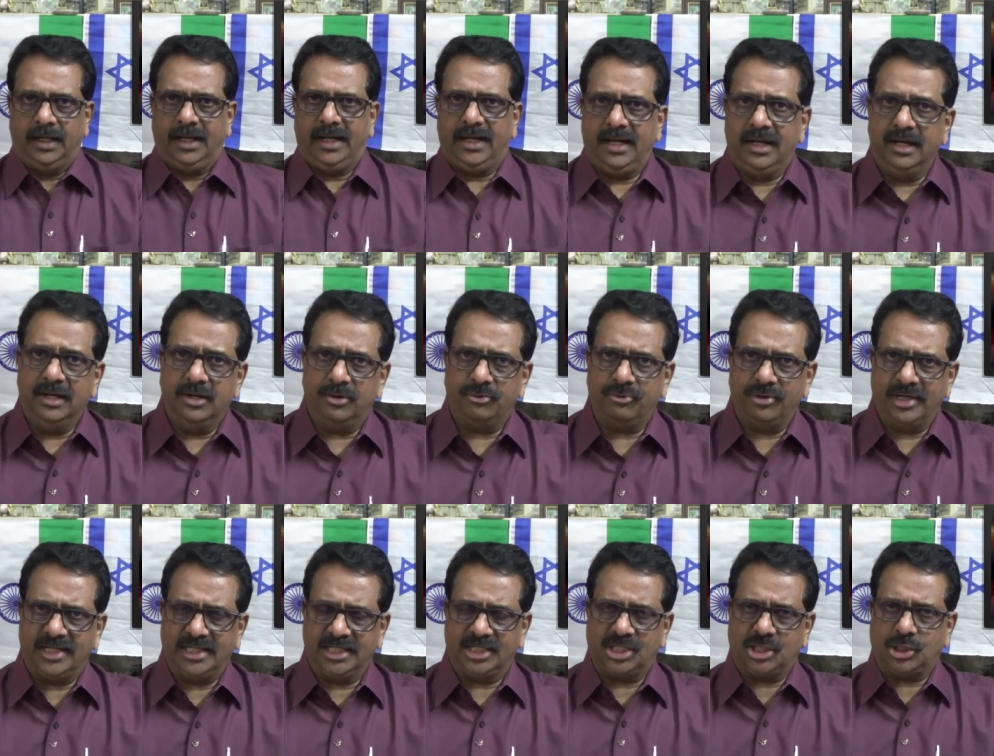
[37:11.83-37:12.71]
here
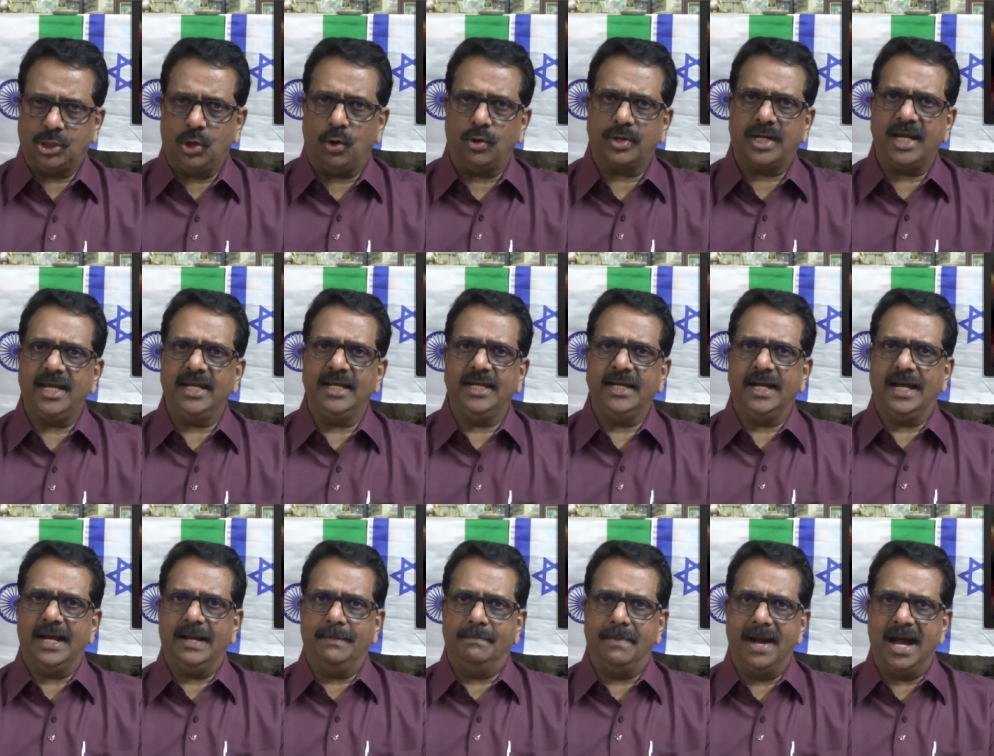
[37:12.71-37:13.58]
it is talking
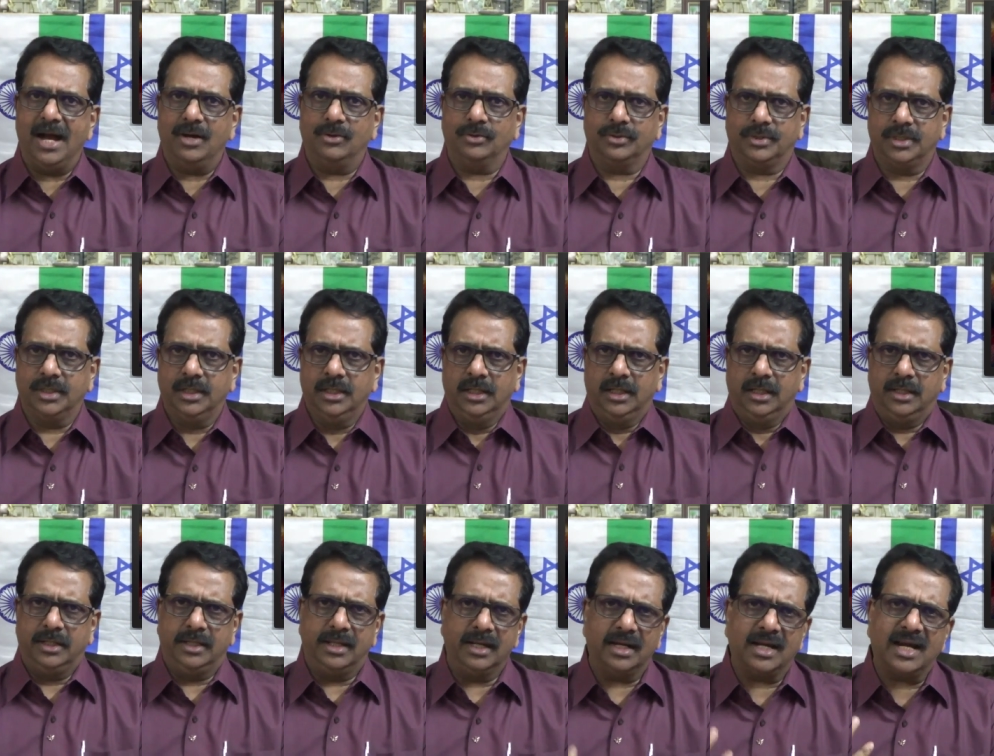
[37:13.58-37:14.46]
about
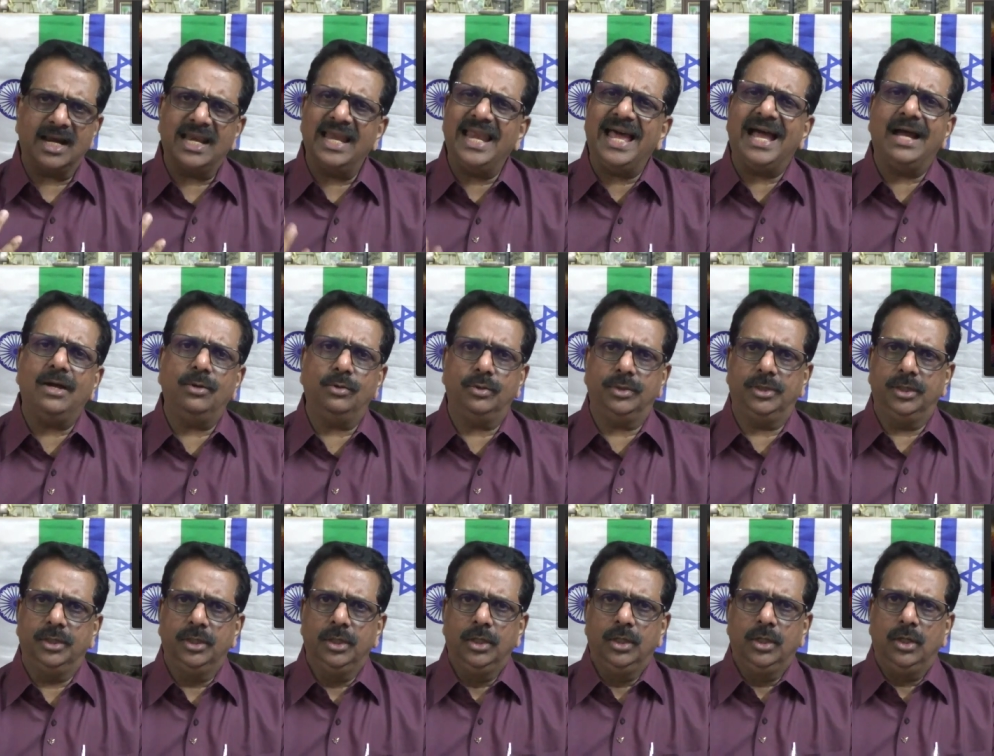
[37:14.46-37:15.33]
the cloud
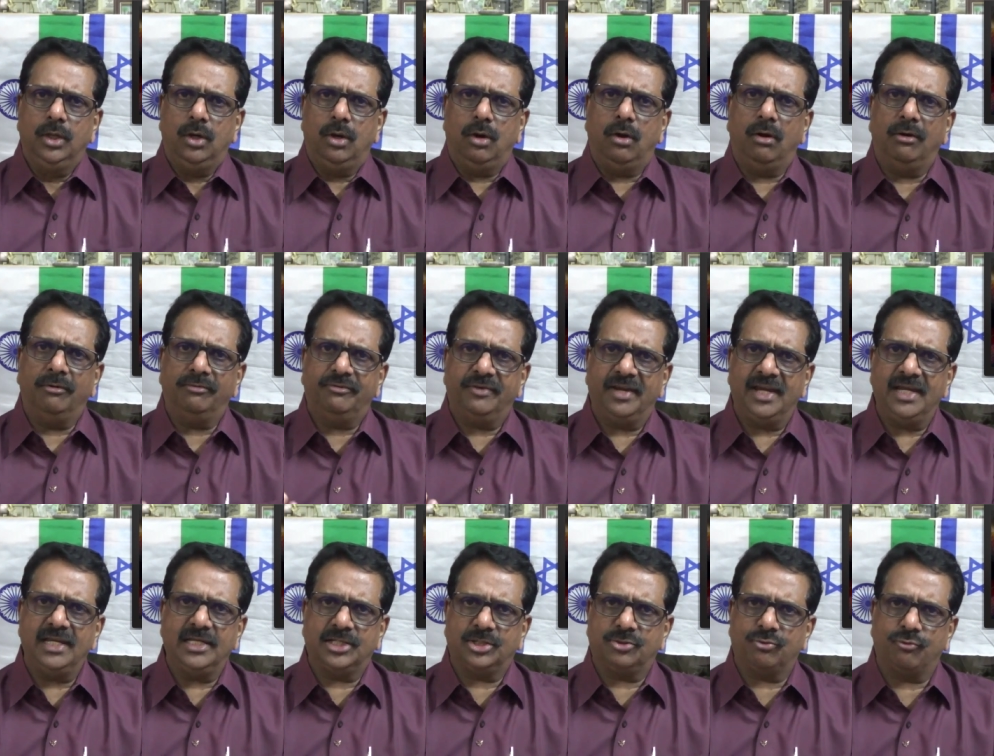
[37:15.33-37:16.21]
of
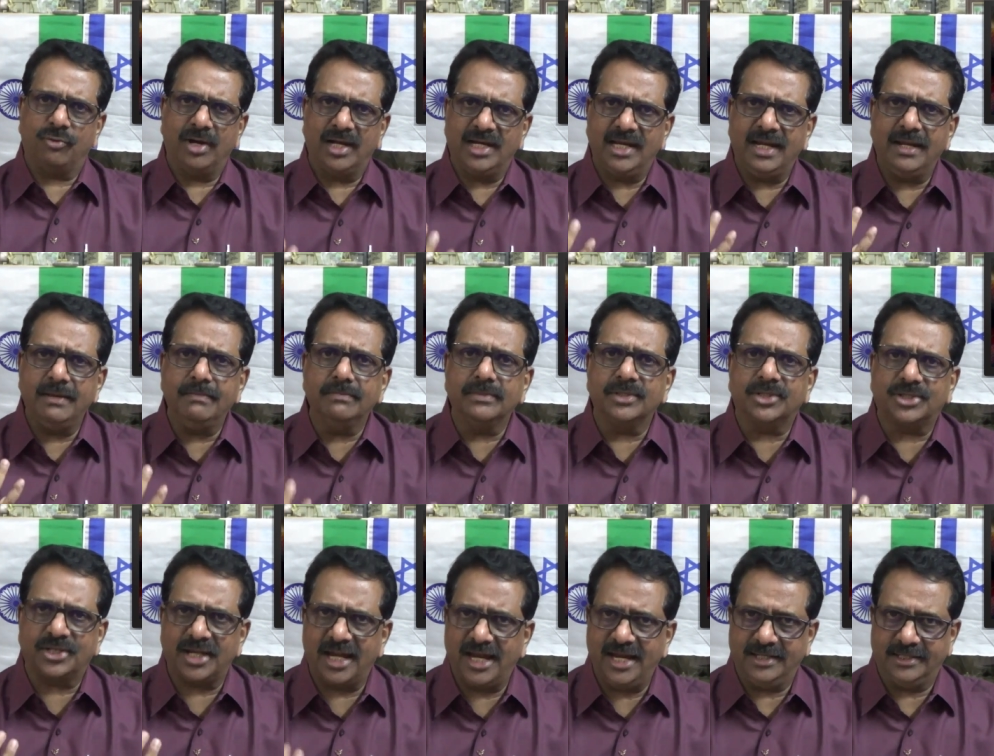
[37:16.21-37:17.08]
his redeemed
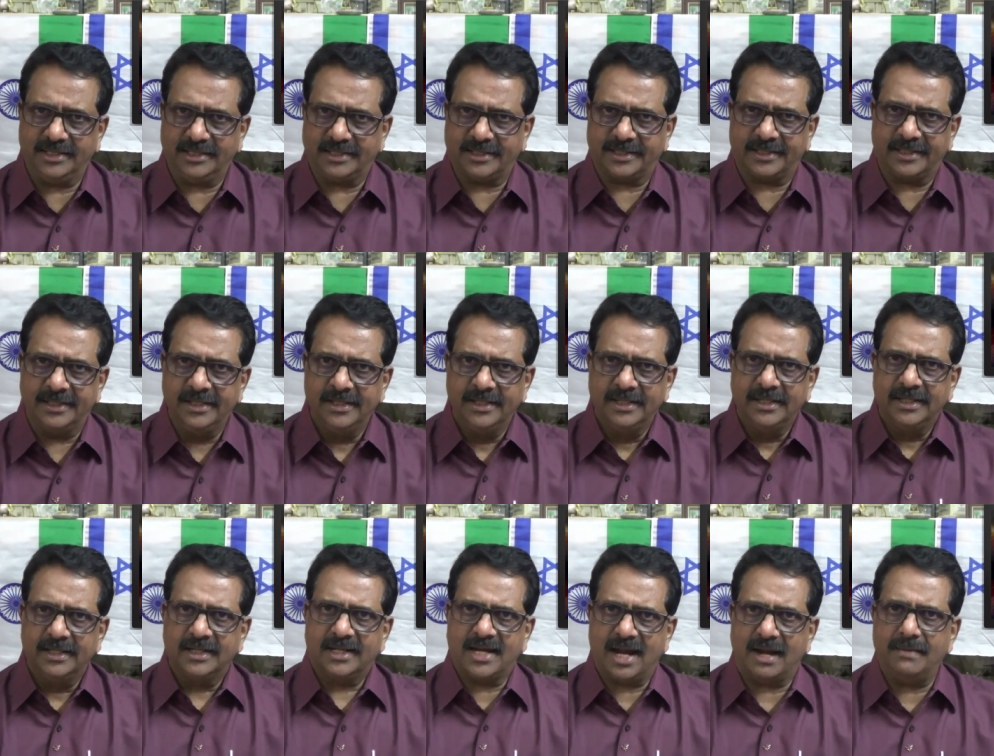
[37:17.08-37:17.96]
saints
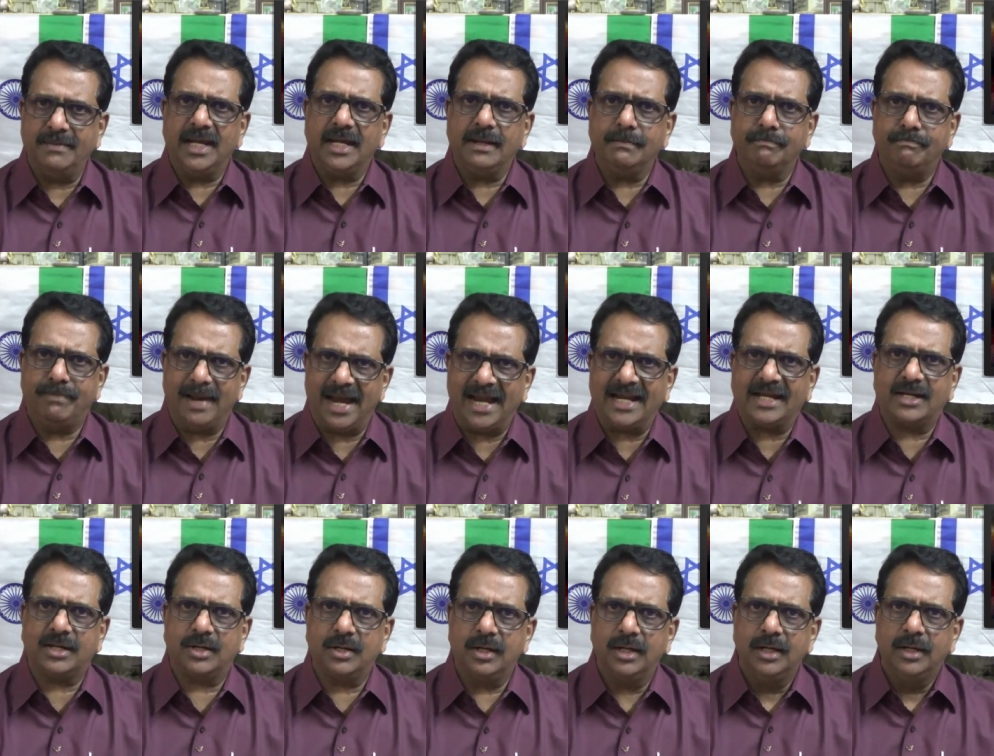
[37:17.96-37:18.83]
coming back
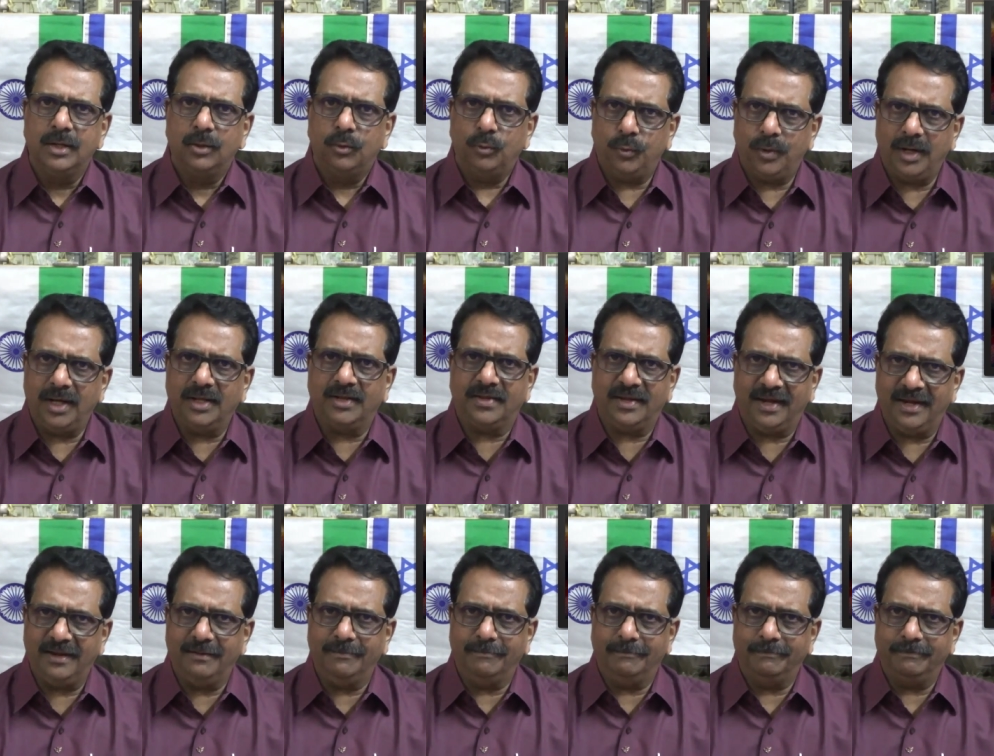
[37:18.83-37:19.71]
with
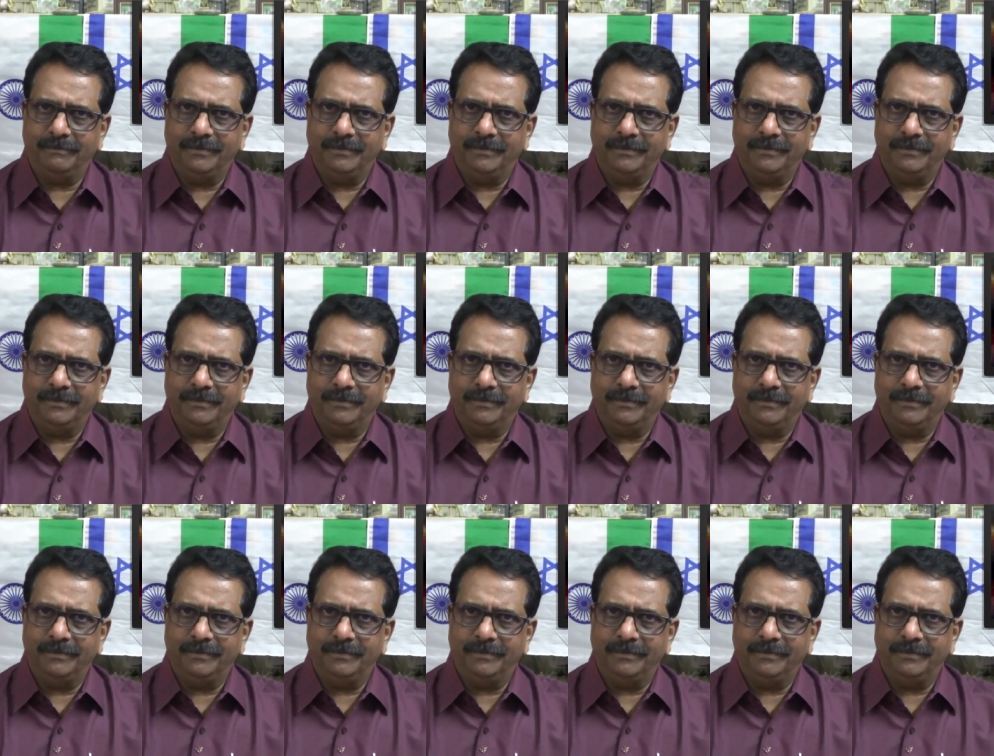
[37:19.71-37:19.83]
him.